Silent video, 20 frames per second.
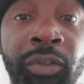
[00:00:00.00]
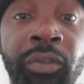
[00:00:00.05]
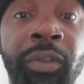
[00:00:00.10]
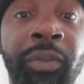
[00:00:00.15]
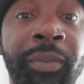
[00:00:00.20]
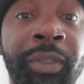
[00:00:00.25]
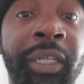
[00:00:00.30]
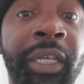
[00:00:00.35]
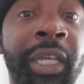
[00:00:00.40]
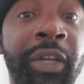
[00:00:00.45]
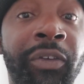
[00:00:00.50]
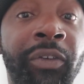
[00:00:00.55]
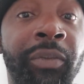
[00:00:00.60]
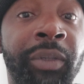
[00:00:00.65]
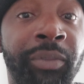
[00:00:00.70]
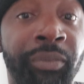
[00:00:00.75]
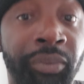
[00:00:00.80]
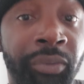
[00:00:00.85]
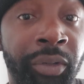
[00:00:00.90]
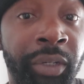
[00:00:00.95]
you can be hearing
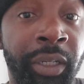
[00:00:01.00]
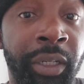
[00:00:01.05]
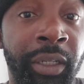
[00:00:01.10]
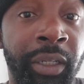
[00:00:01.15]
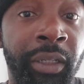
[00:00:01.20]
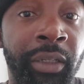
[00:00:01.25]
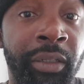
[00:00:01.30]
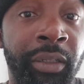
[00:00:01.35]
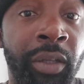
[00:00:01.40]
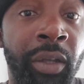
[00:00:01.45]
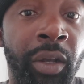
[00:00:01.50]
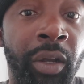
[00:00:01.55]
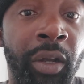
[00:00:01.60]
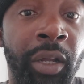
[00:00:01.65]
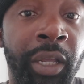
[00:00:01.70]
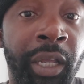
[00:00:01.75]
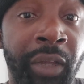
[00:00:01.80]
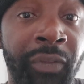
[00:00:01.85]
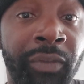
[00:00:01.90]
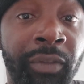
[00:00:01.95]
me breathe
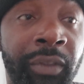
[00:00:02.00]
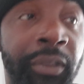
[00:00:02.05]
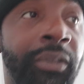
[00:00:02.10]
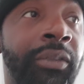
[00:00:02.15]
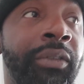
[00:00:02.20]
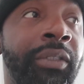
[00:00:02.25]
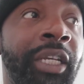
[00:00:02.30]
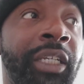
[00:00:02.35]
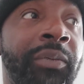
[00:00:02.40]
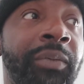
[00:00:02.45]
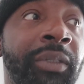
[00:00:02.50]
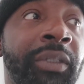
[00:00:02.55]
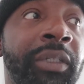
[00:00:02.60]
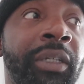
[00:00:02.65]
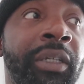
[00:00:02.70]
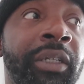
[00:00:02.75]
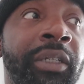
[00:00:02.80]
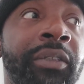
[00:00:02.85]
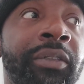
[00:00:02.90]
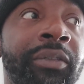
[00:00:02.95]
heavily. That's
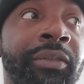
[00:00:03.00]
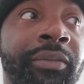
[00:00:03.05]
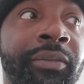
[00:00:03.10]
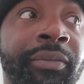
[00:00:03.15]
because